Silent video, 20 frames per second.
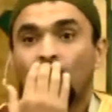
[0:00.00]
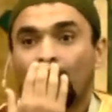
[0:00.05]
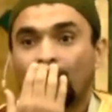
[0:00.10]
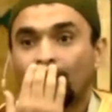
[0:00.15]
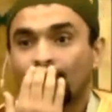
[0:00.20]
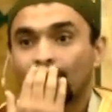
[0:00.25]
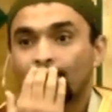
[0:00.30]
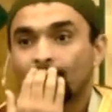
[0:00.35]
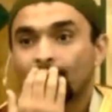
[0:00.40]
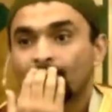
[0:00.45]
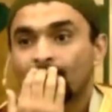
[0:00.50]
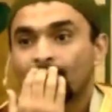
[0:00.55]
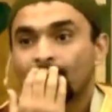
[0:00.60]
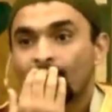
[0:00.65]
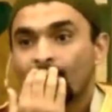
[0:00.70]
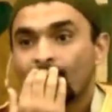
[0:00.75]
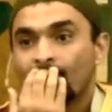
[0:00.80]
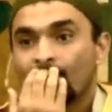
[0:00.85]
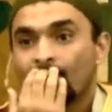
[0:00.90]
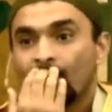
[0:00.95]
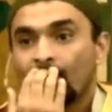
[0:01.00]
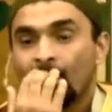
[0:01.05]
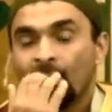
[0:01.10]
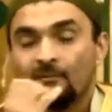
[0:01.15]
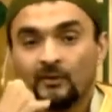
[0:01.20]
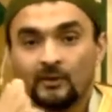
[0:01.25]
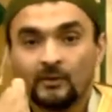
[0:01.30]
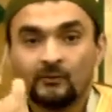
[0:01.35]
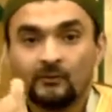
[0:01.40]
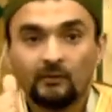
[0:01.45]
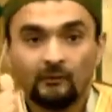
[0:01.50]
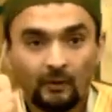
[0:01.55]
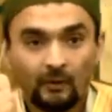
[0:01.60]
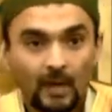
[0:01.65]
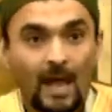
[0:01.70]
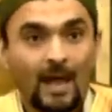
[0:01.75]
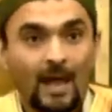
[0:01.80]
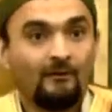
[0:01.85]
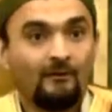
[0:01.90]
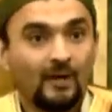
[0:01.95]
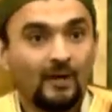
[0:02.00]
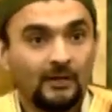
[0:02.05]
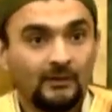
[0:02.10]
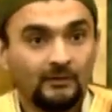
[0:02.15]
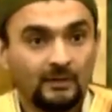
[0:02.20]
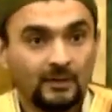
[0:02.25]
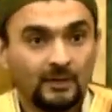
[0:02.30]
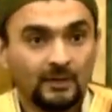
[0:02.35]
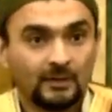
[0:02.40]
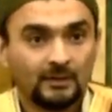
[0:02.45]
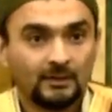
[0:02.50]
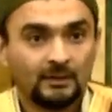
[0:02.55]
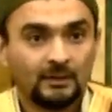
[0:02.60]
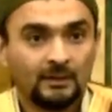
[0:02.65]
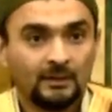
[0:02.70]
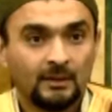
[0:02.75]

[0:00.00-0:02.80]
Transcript: what? First of all, I volunteer.